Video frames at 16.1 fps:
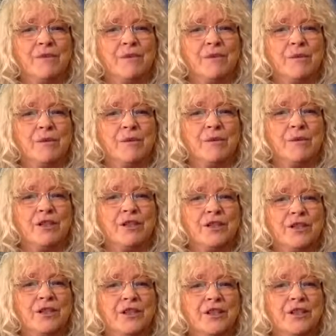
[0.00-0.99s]
Burpee wishes,
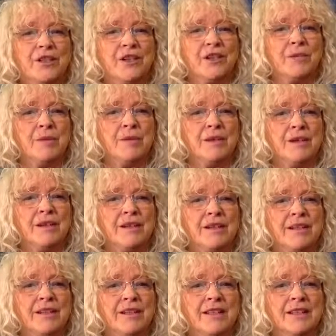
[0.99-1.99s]
so she had been in
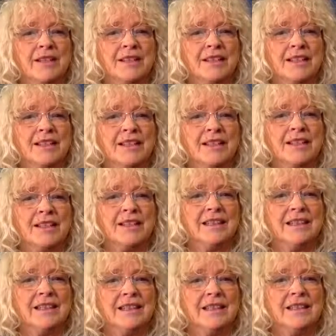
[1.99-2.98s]
the 60s.
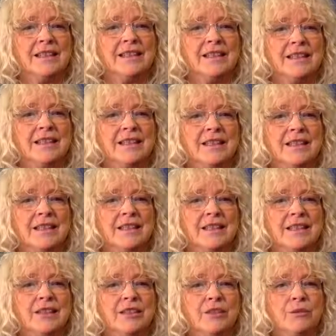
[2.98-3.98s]

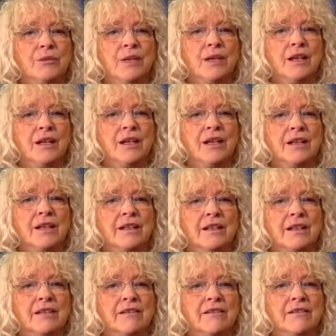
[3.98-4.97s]
66 is when I got
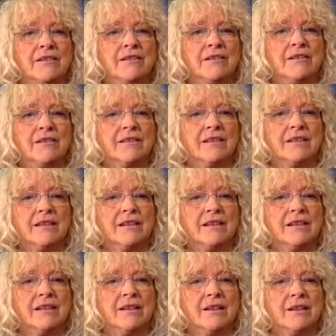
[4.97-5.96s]
here.
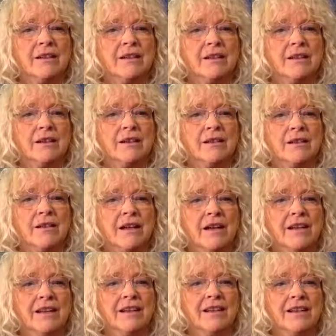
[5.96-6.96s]

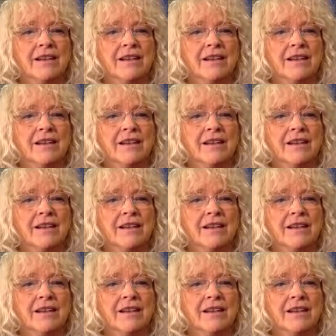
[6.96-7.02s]
Okay.